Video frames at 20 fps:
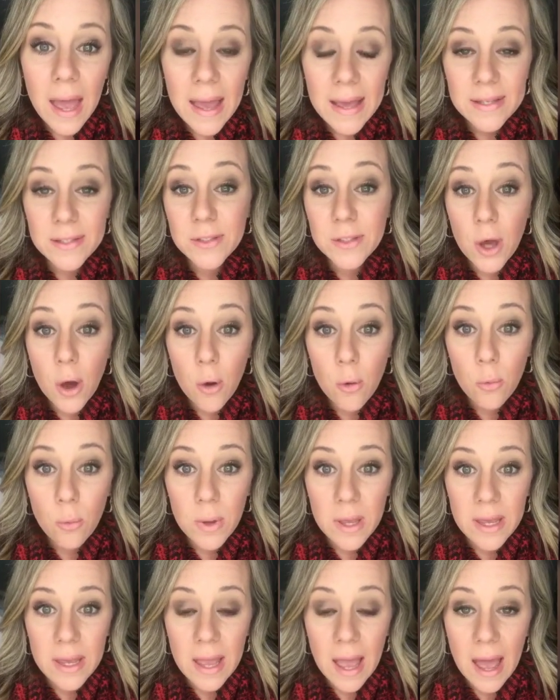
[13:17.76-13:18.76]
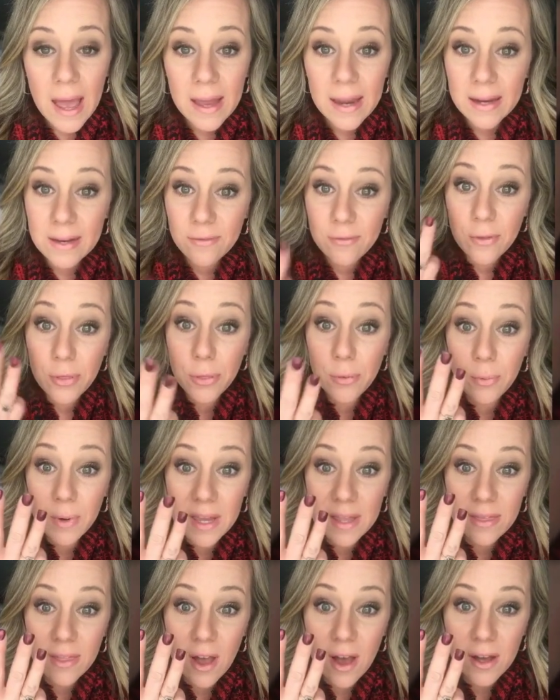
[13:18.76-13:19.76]
Okay, so we have
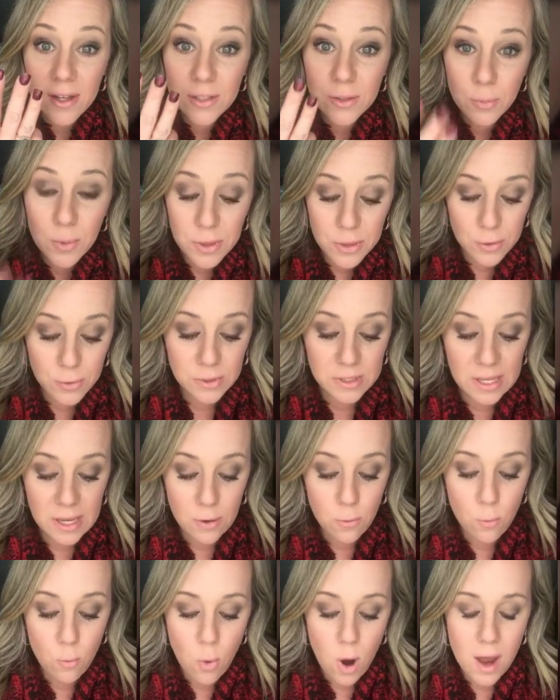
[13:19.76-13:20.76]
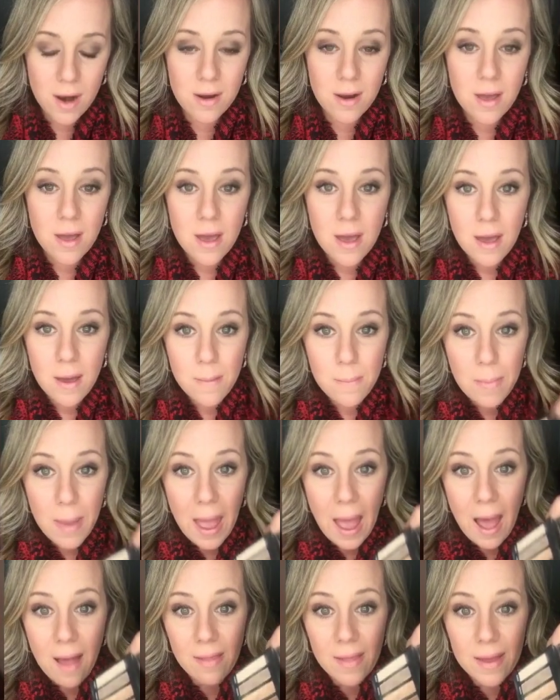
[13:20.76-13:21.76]
3 looks with using one
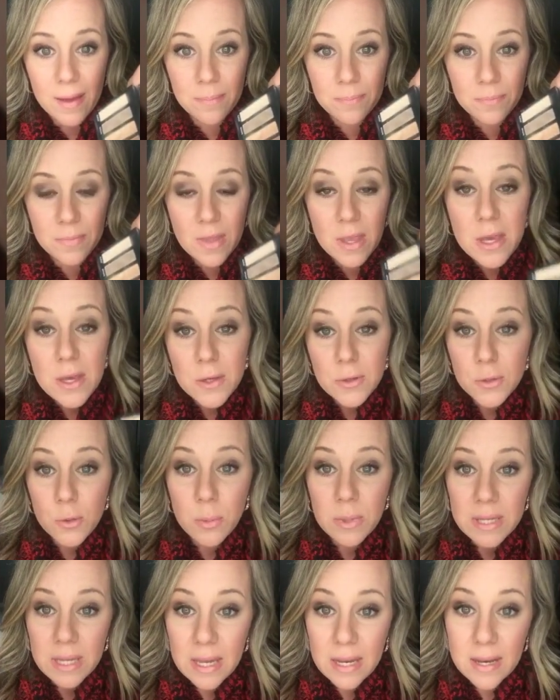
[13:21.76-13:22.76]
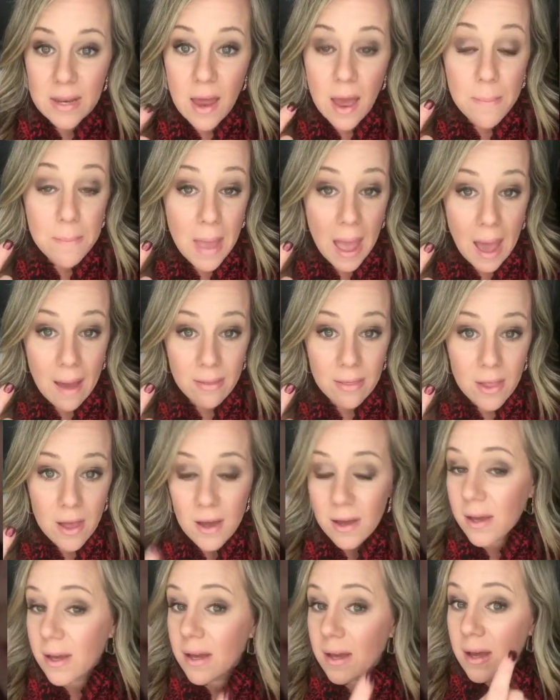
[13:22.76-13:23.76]
palette. So we did a matte
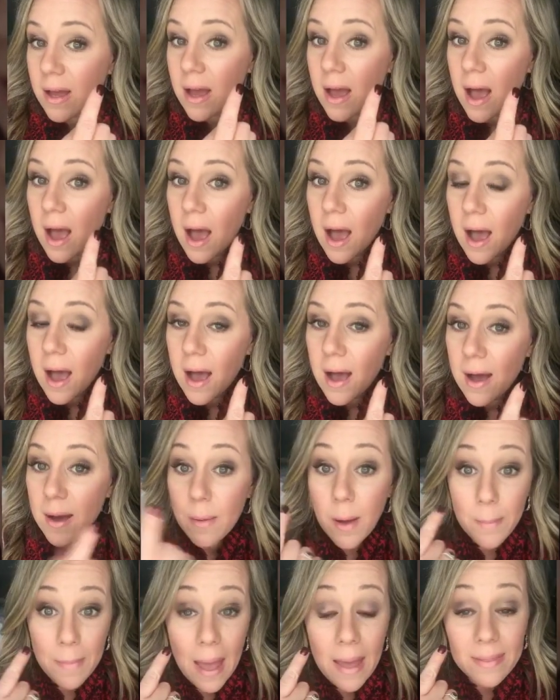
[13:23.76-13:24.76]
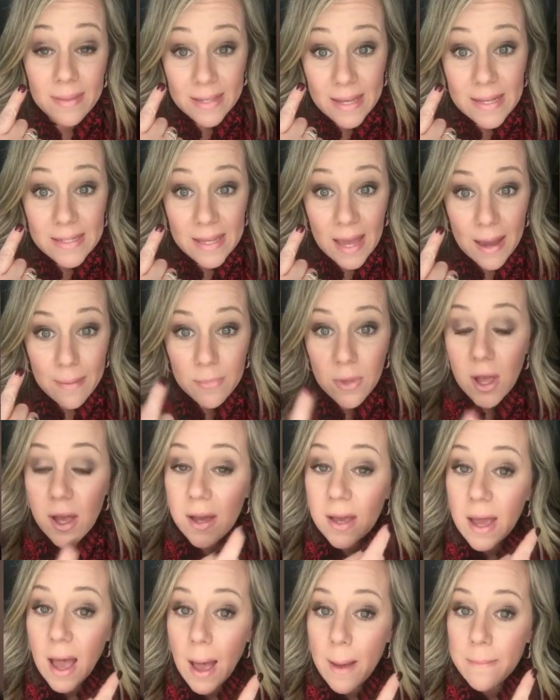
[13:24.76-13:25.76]
look, a matte daytime
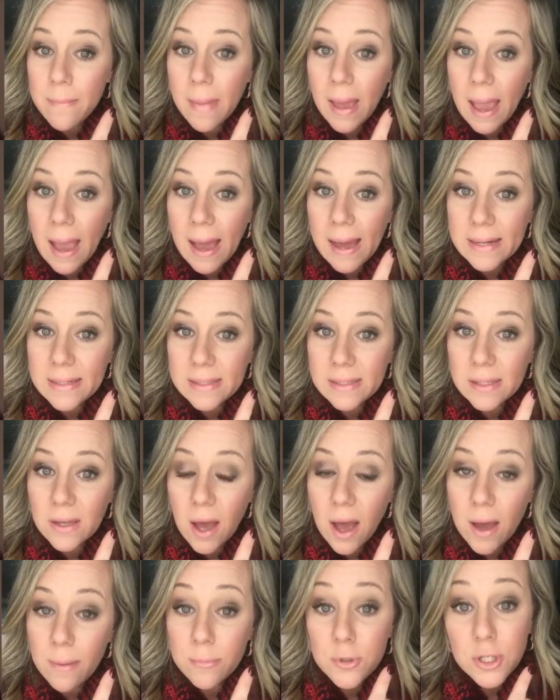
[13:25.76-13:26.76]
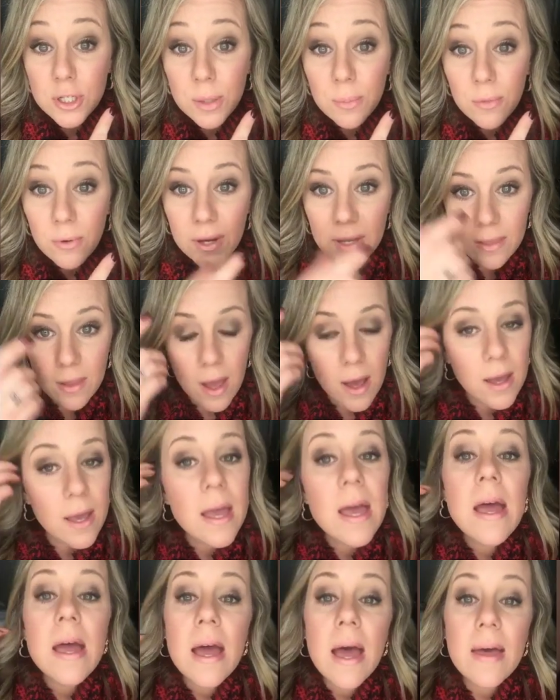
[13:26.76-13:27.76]
look, a matte shimmery
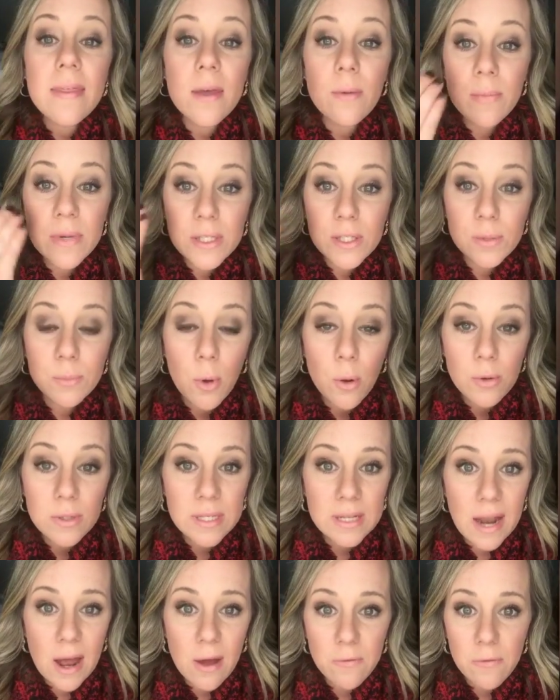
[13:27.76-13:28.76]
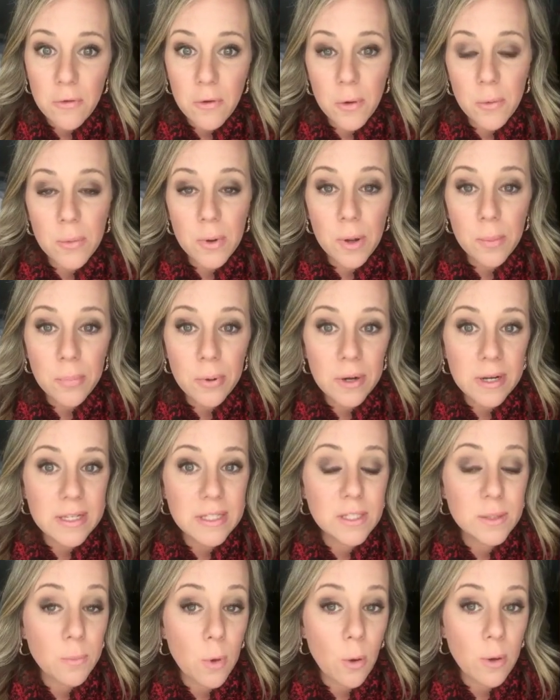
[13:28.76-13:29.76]
look, and then we smoked it out for a real
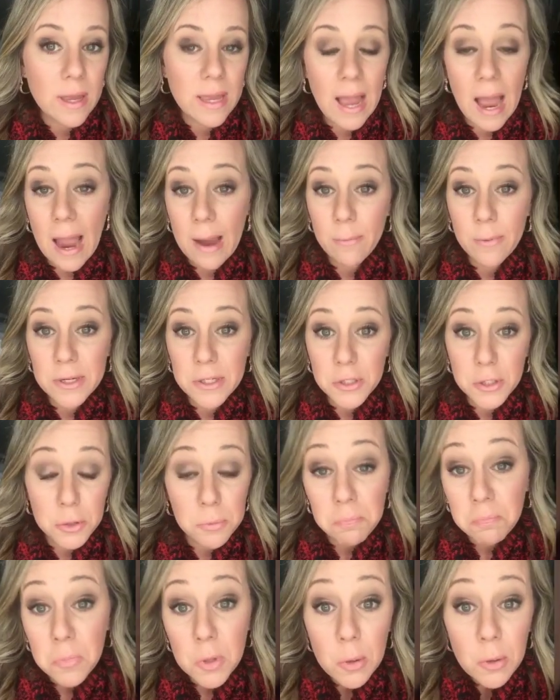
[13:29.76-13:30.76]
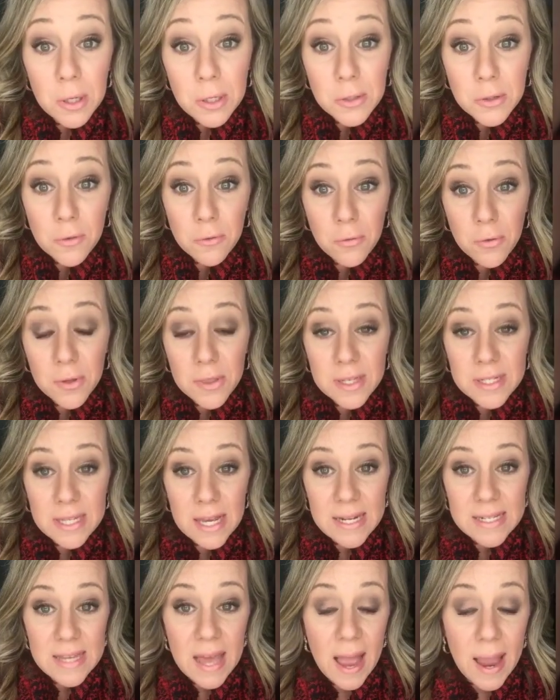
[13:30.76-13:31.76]
pretty smoky eye, which you can do for the
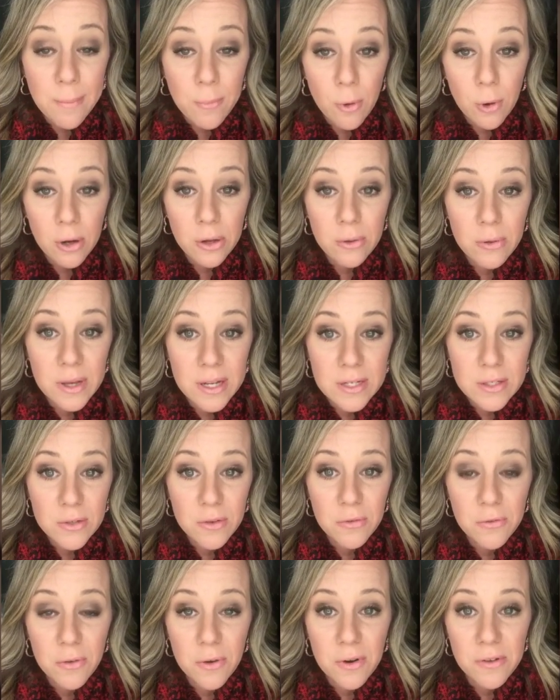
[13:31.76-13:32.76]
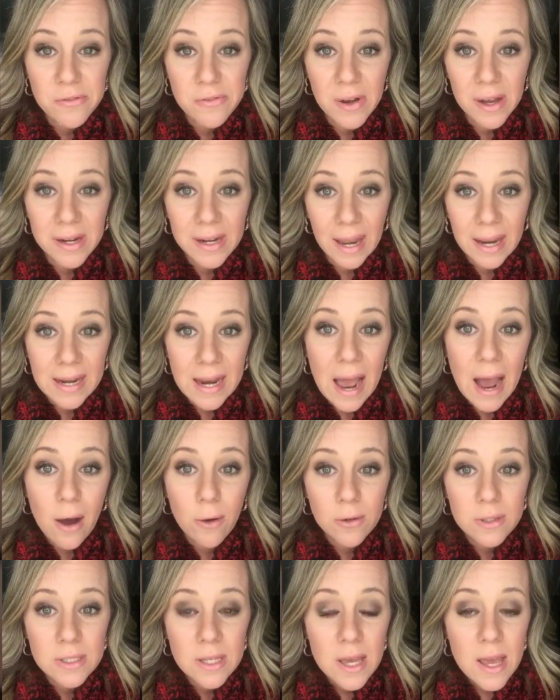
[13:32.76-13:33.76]
daytime or you can do for a fun night
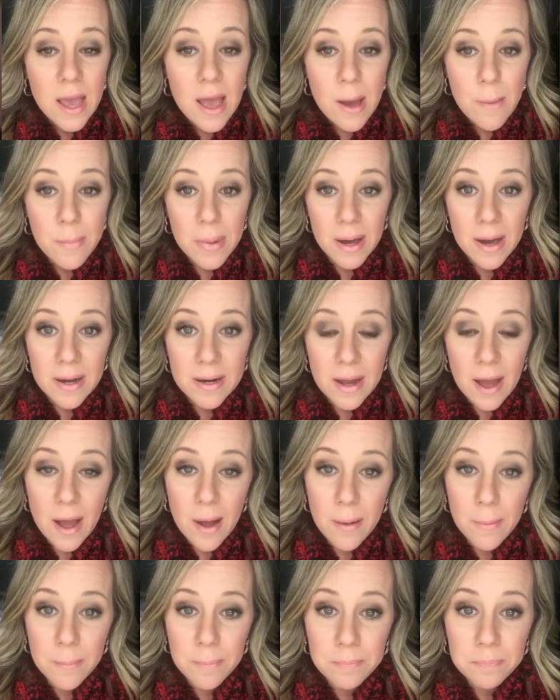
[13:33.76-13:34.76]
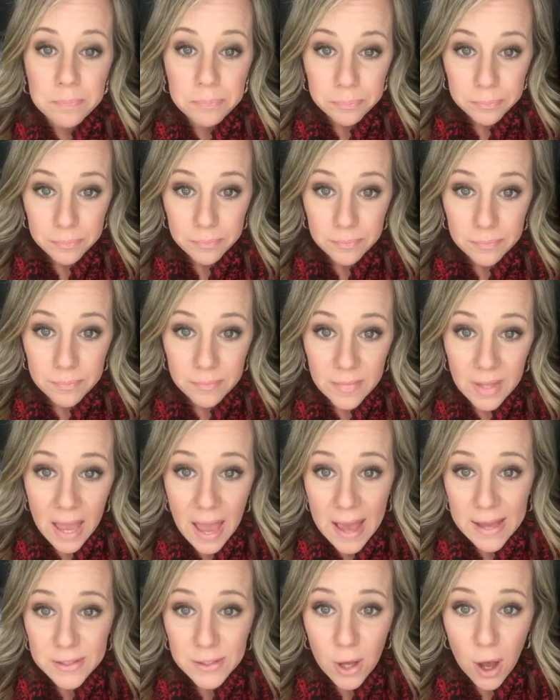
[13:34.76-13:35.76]
out. But
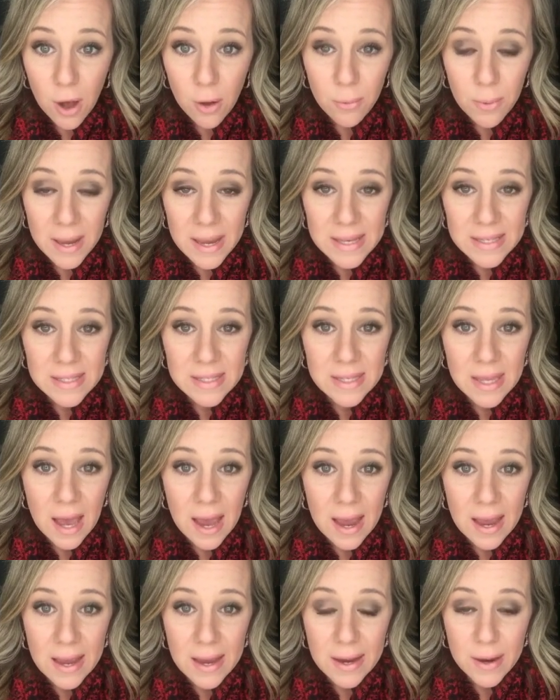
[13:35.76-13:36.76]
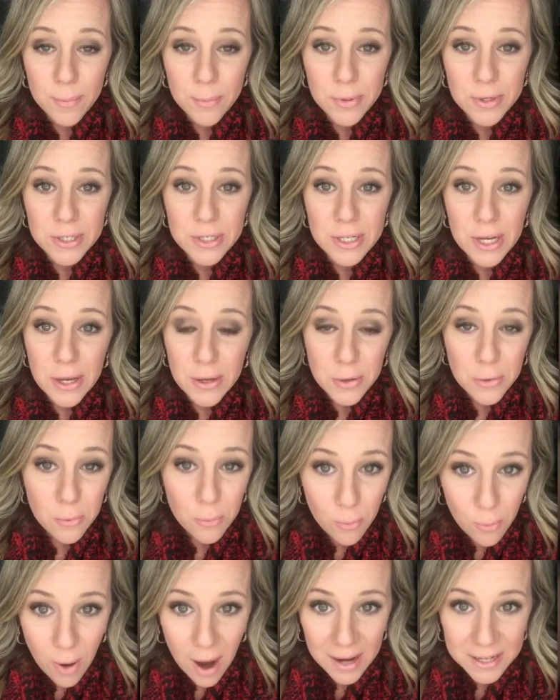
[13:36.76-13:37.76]
as always, I appreciate
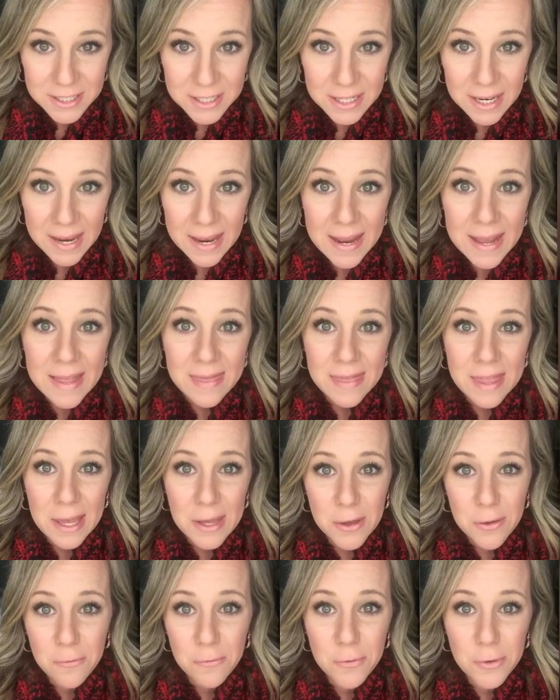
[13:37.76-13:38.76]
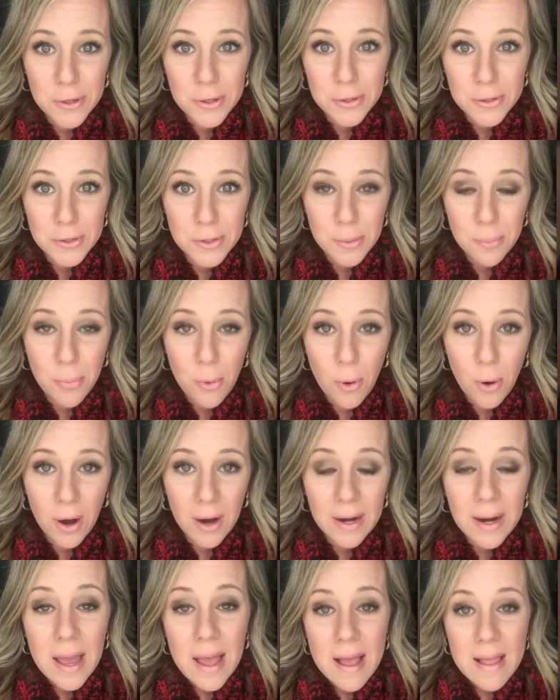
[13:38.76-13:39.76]
you watching and thank you for your
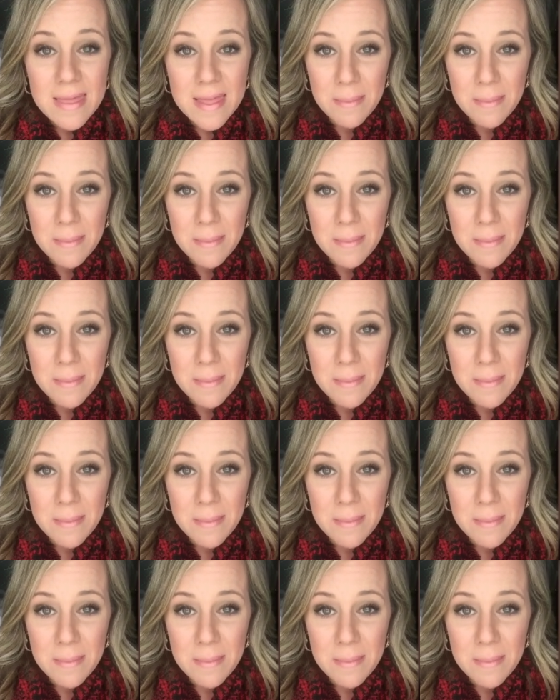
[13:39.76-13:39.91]
support.